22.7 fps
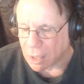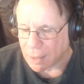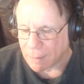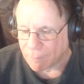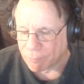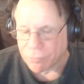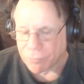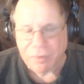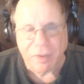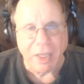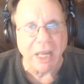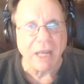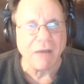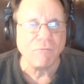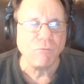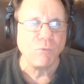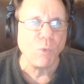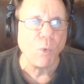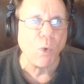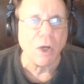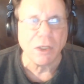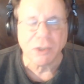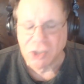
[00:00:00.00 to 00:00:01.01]
They have
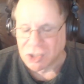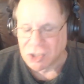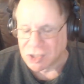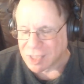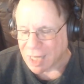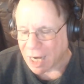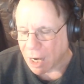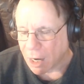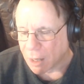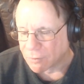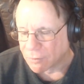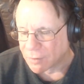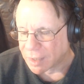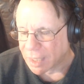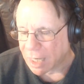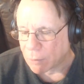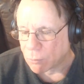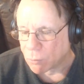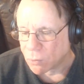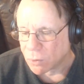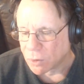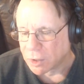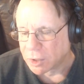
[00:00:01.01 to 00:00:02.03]
one star that I
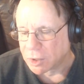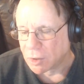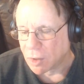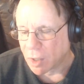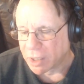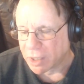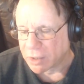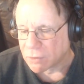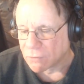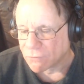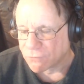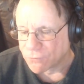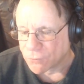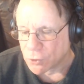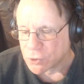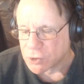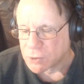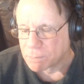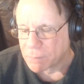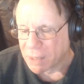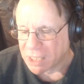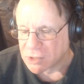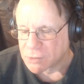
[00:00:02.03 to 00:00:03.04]
really like, their first
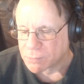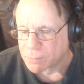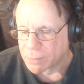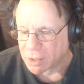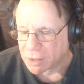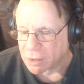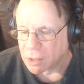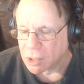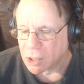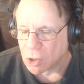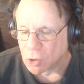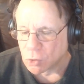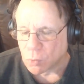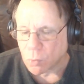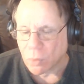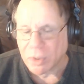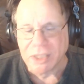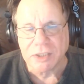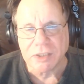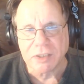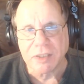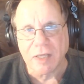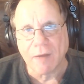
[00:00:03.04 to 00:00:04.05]
baseman,
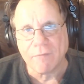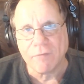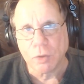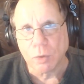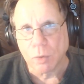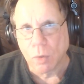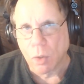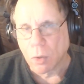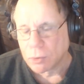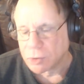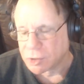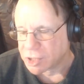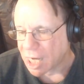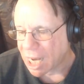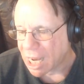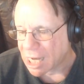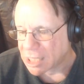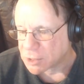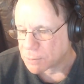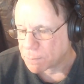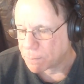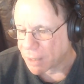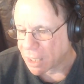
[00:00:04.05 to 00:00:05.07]
27-year-old Josh
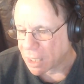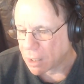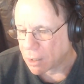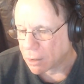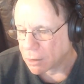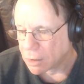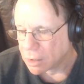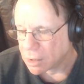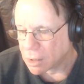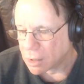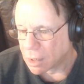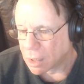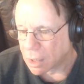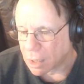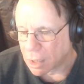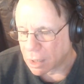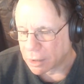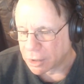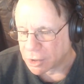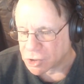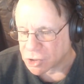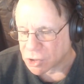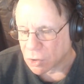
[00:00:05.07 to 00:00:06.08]
Bell,
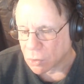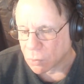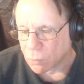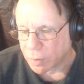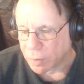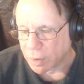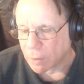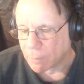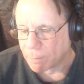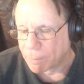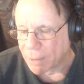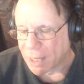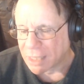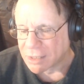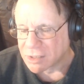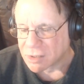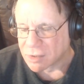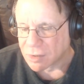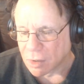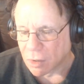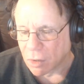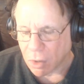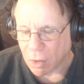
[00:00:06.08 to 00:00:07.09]
his career best
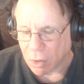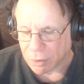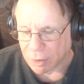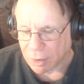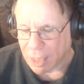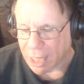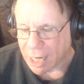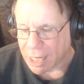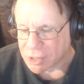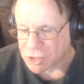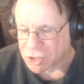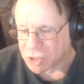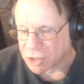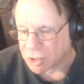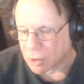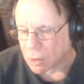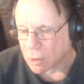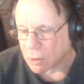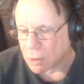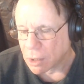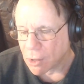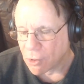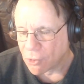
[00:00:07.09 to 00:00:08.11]
last year,
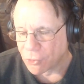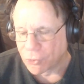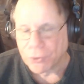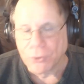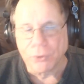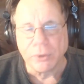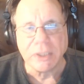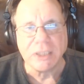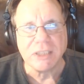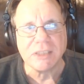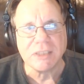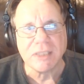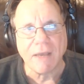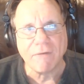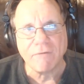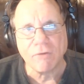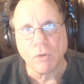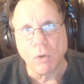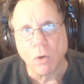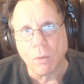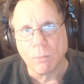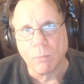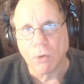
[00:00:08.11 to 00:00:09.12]
37
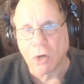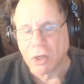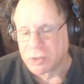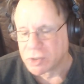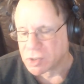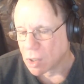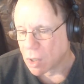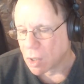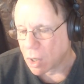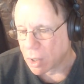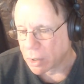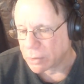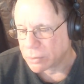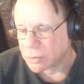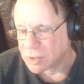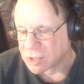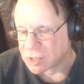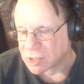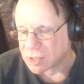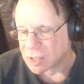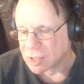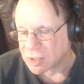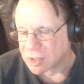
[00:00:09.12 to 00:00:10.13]
home runs and
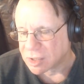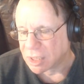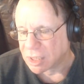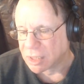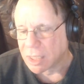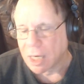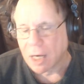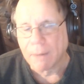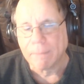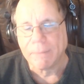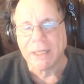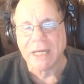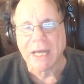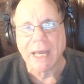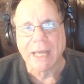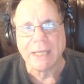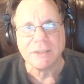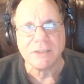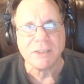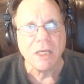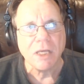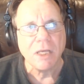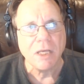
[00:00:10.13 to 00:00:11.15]
116 RBIs.
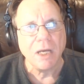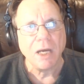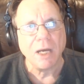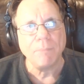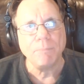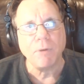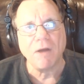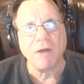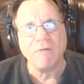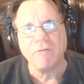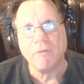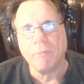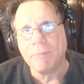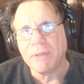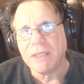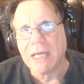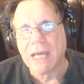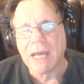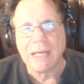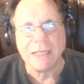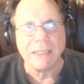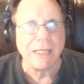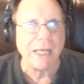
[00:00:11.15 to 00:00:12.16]
Above and
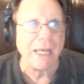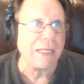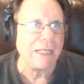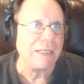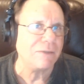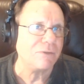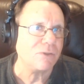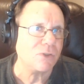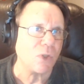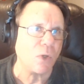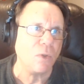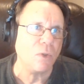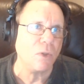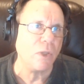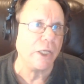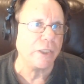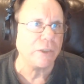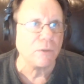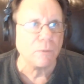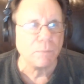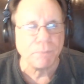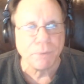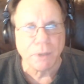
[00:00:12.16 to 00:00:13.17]
beyond that, don't like their
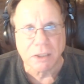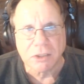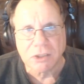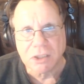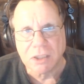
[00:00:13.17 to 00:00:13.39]
pitching.